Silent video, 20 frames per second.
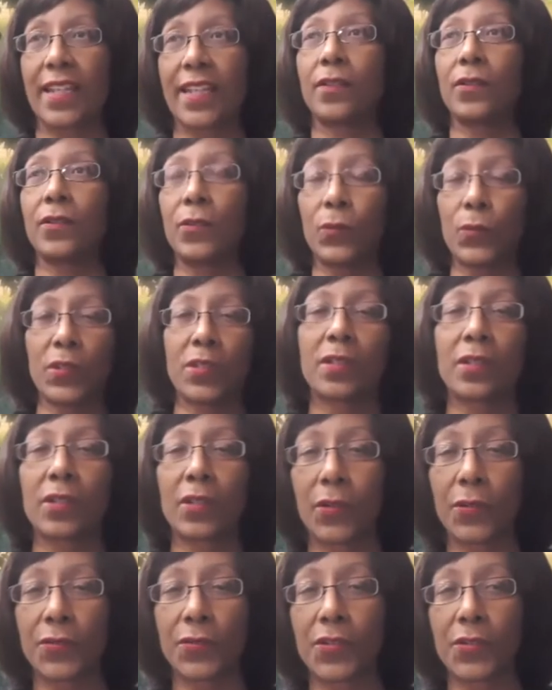you will
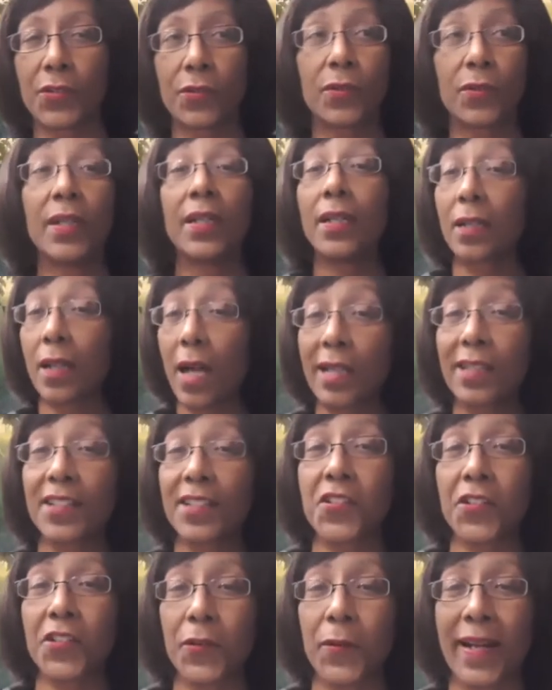go to college
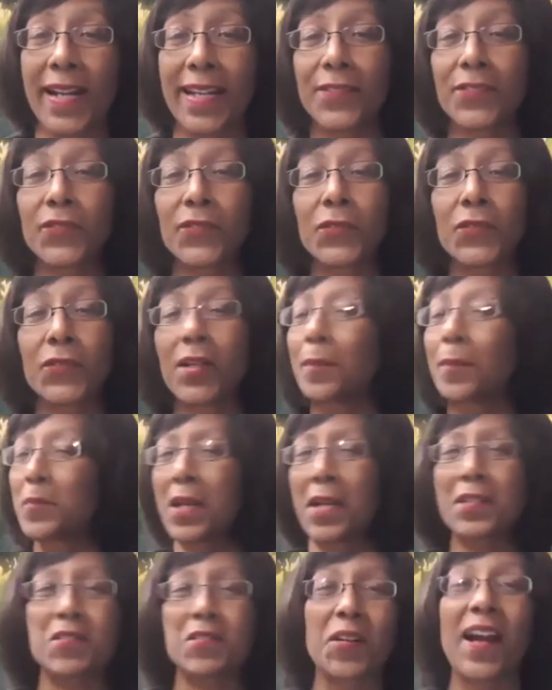and grad school, I'm not
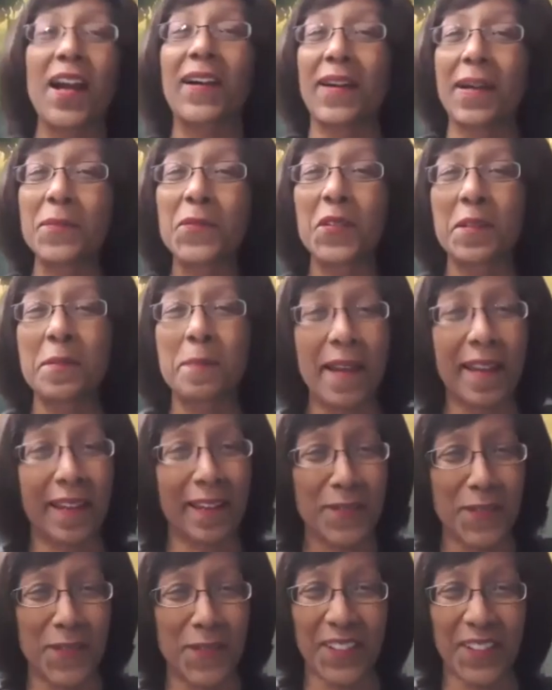sure how I'm going to pay
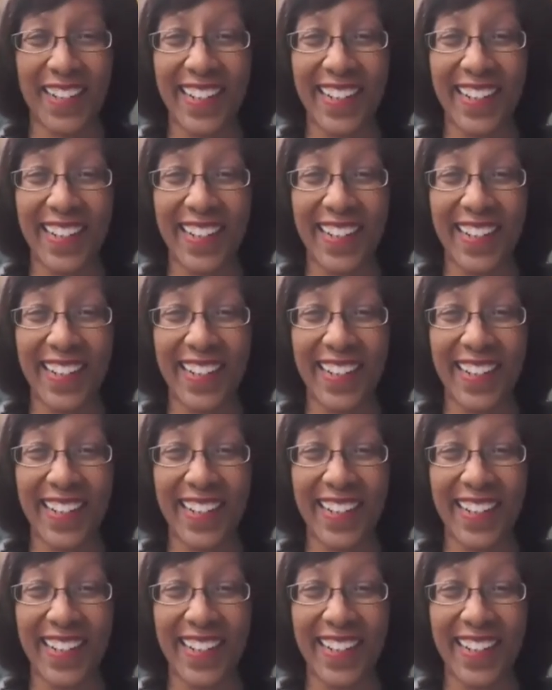for it,